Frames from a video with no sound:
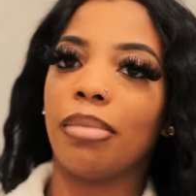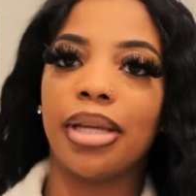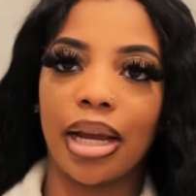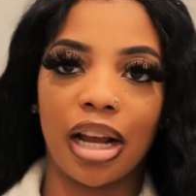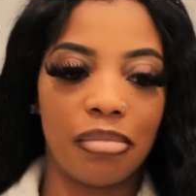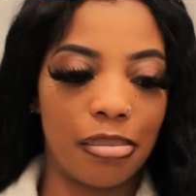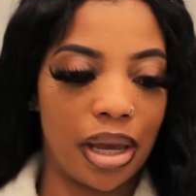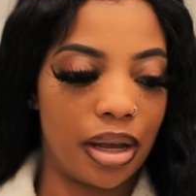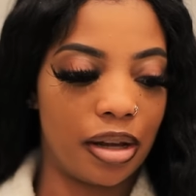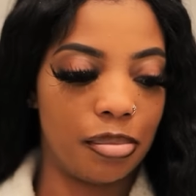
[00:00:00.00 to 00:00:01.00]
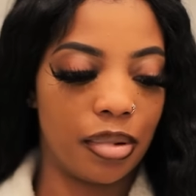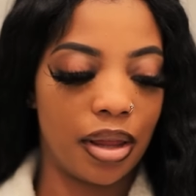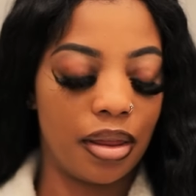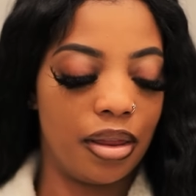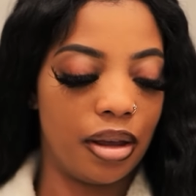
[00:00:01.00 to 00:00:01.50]
when I'm taking off my makeup,
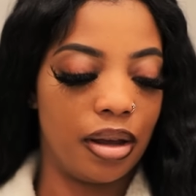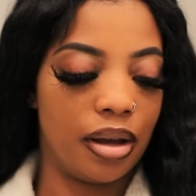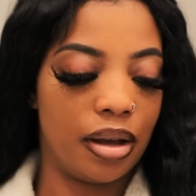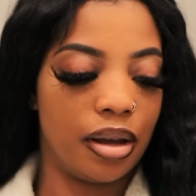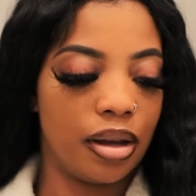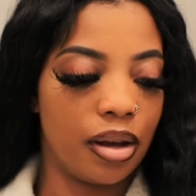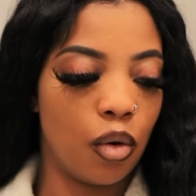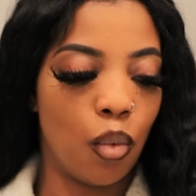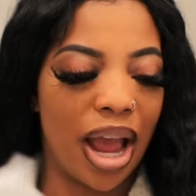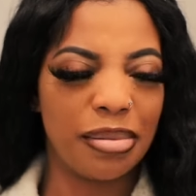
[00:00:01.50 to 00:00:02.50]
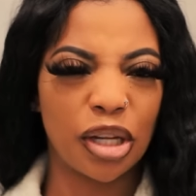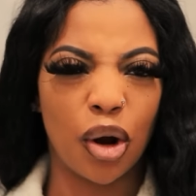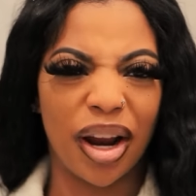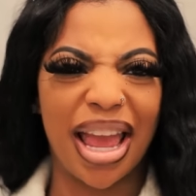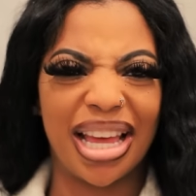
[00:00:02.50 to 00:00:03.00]
the wipes aren't